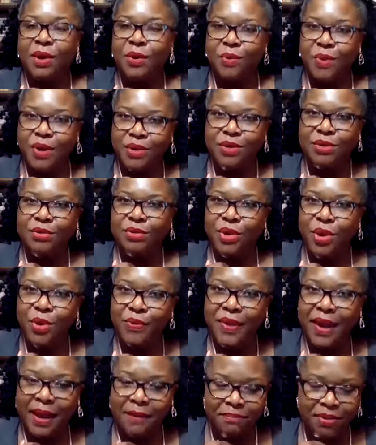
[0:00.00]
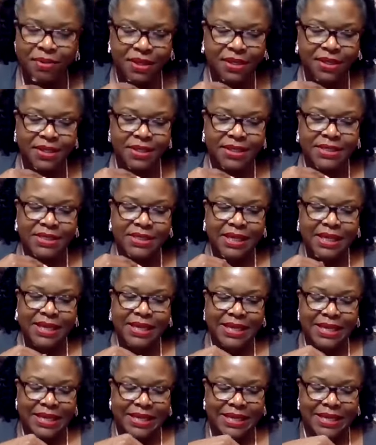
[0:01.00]
Well, you know that because
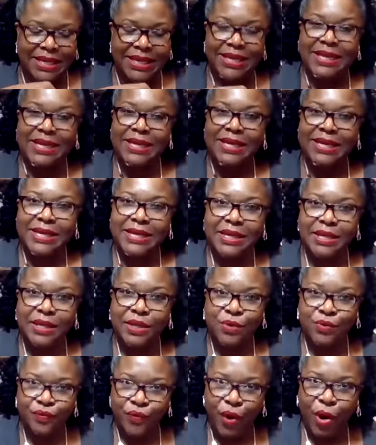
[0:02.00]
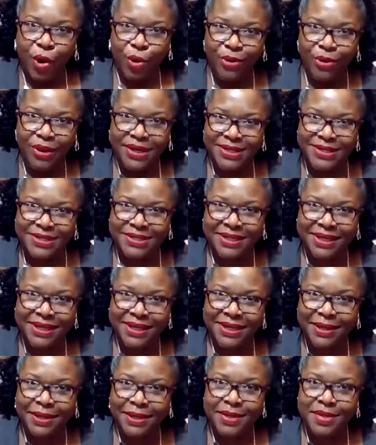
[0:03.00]
you've already
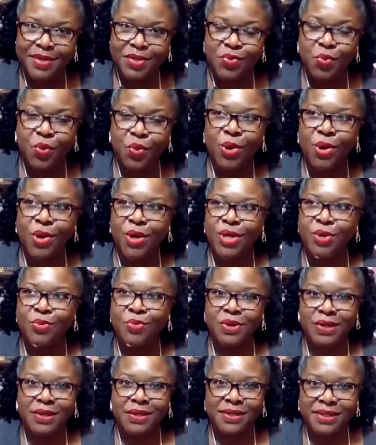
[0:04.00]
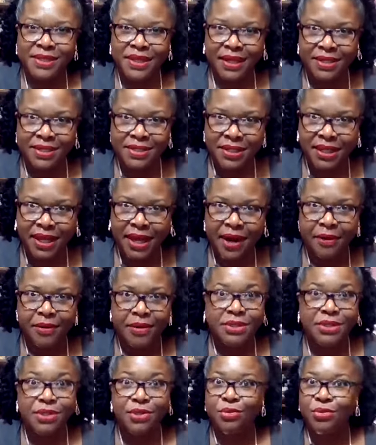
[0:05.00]
studied it in his word. You understand his
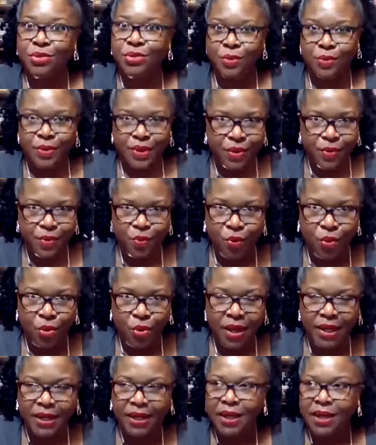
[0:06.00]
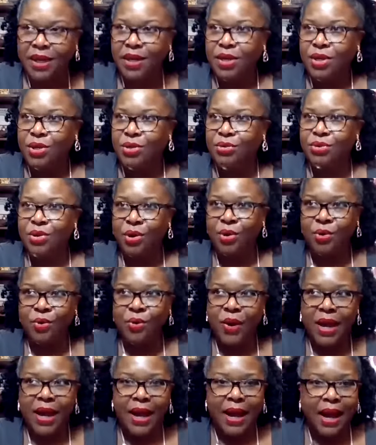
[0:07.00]
character. You know what he wants. You
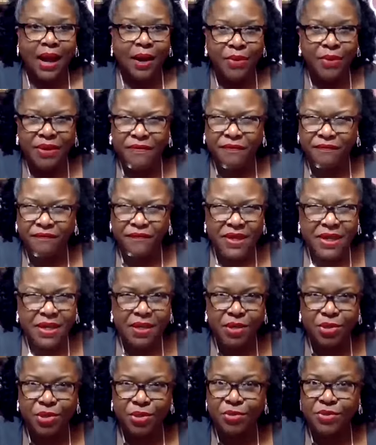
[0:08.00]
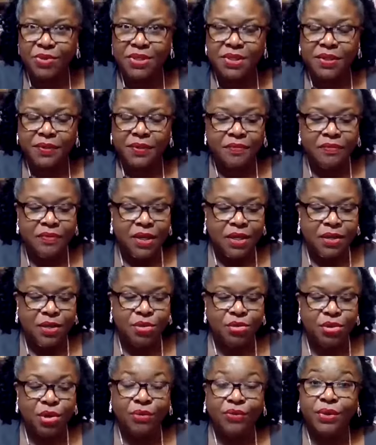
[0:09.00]
know how he feels.
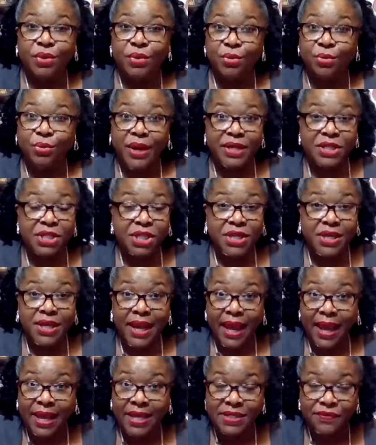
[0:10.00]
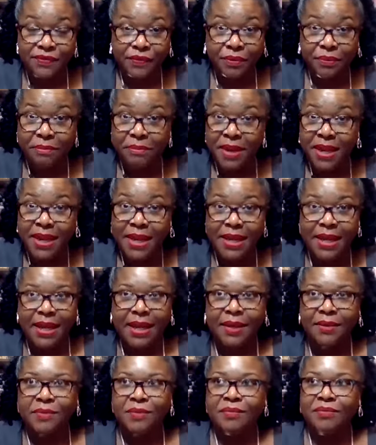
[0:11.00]
You know the direction he has for
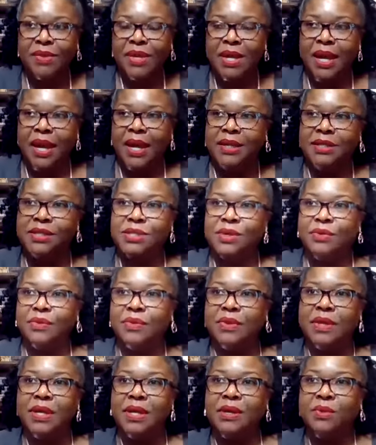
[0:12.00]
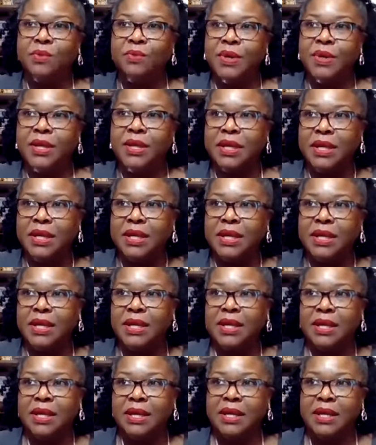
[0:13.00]
man. And so then when
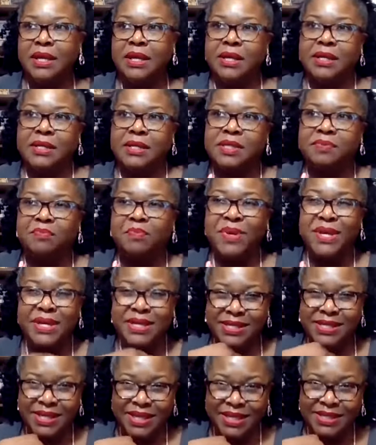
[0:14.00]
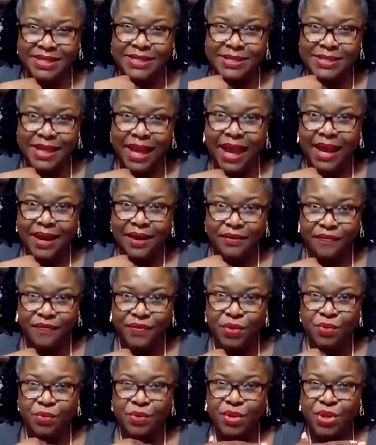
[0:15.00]
he speaks inside of
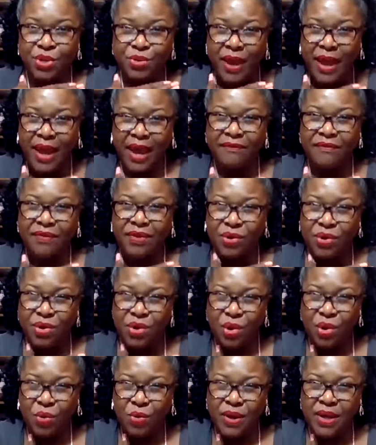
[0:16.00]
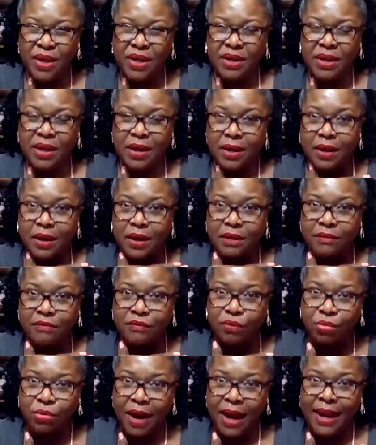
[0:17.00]
you and you have a knowing of
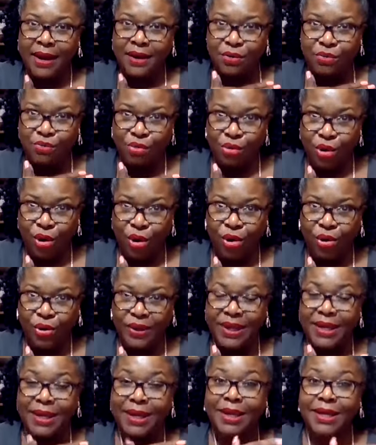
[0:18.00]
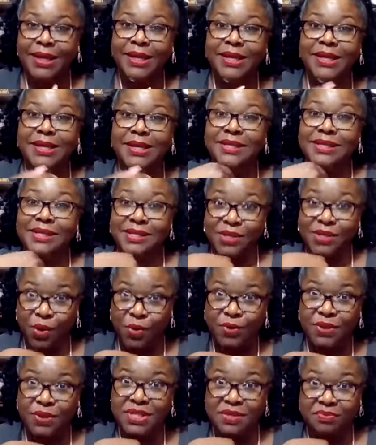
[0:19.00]
right and wrong, and he is his
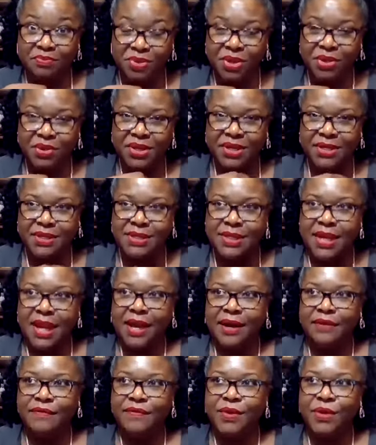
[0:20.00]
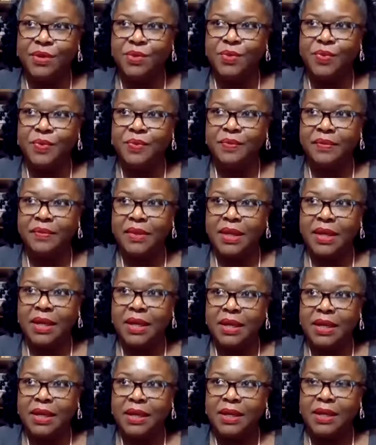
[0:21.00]
Holy Spirit inside of you,
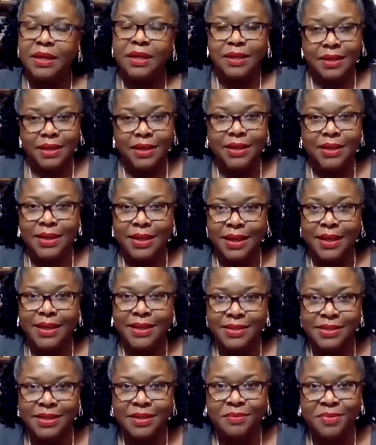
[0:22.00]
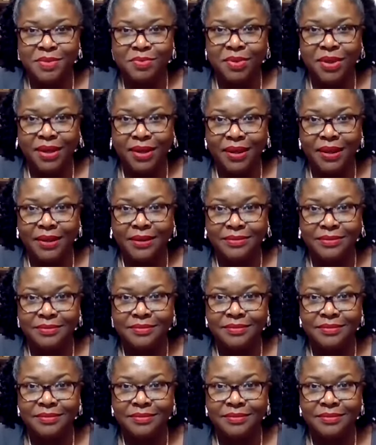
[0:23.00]
yeah, that's him speaking.